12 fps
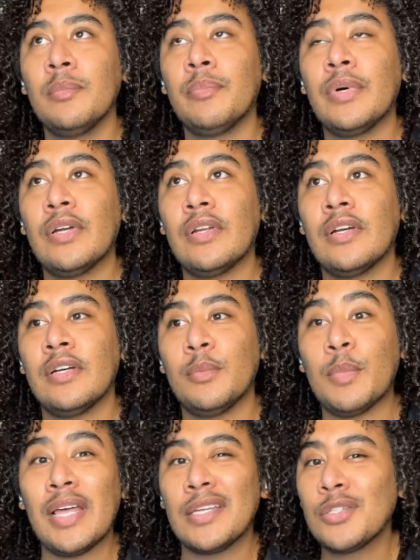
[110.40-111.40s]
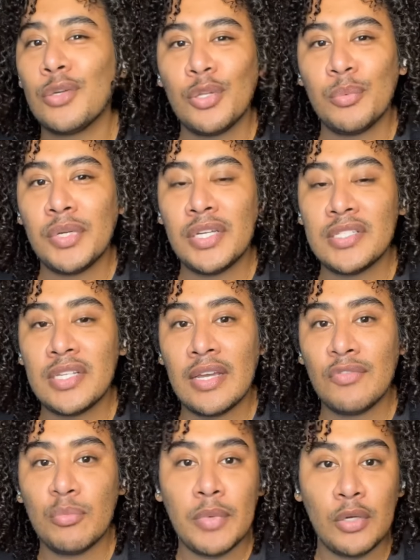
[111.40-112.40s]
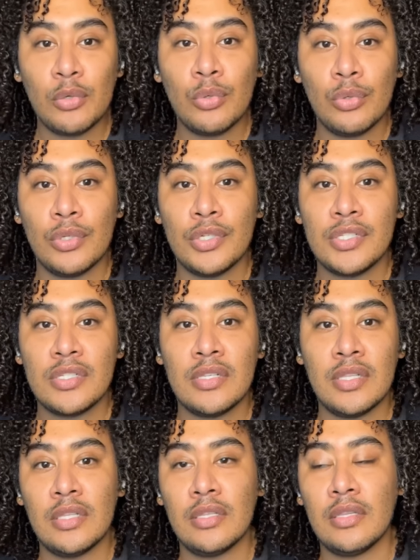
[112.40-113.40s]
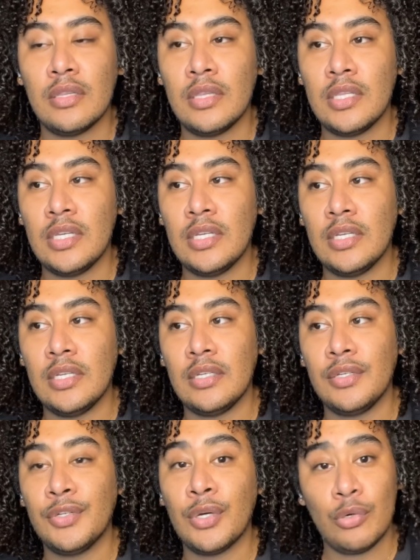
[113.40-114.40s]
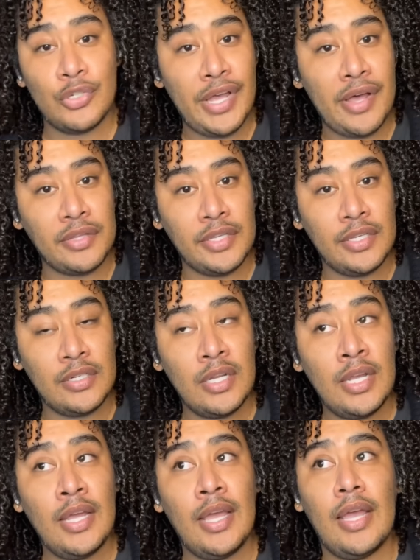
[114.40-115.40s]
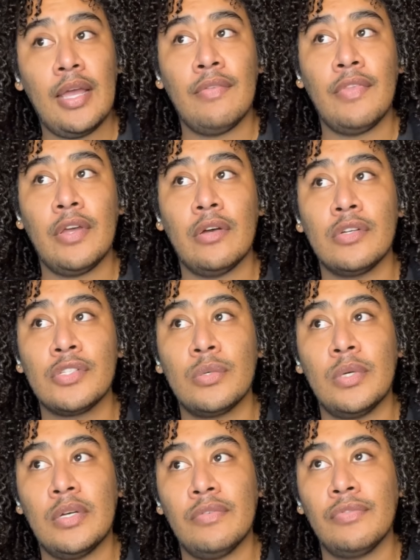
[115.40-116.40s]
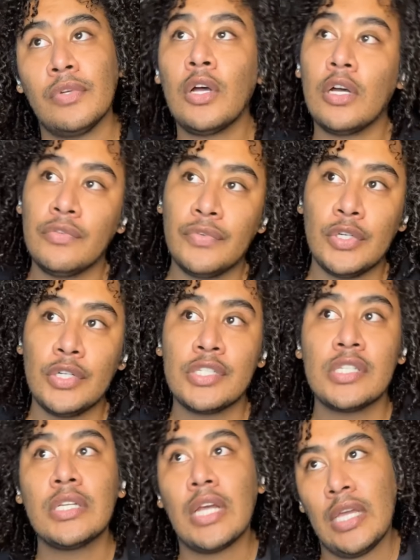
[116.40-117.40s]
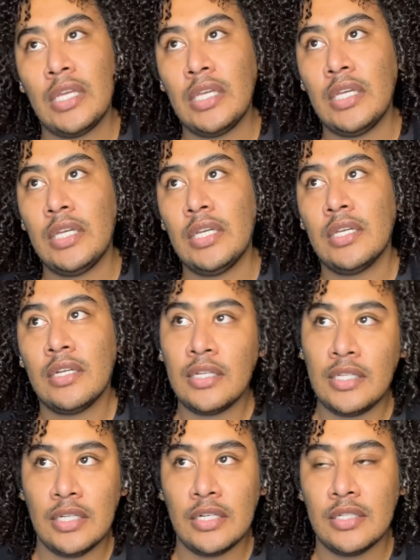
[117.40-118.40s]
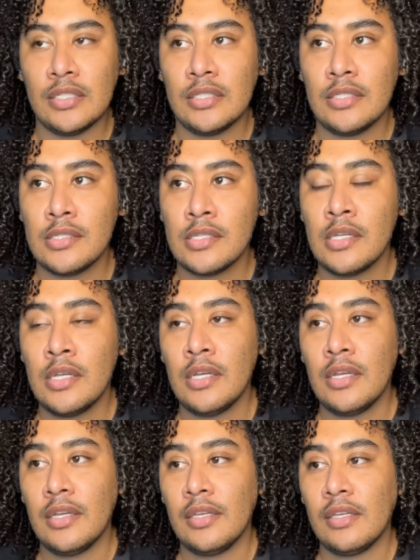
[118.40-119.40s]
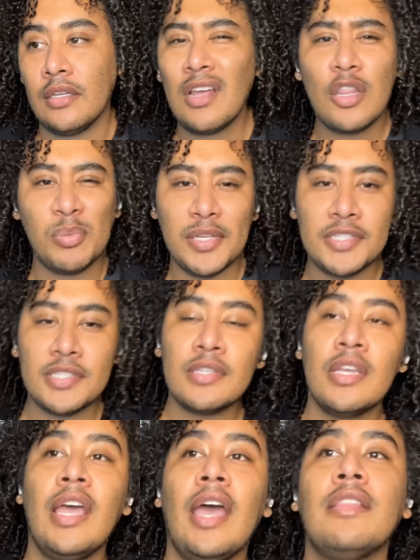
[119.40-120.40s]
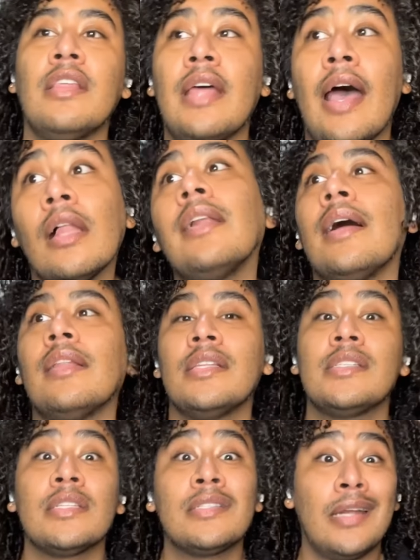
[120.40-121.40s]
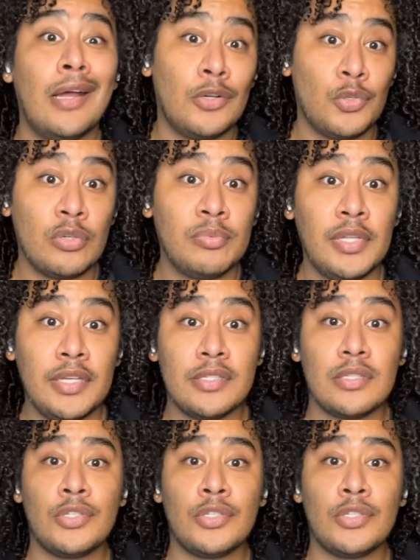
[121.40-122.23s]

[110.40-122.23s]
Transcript: But I like to go there because they have the Michael Kors and the Coach outlet, and they also have Converse and Nike and Adidas and other places. And then the Allen Outlets, it's an outdoor place.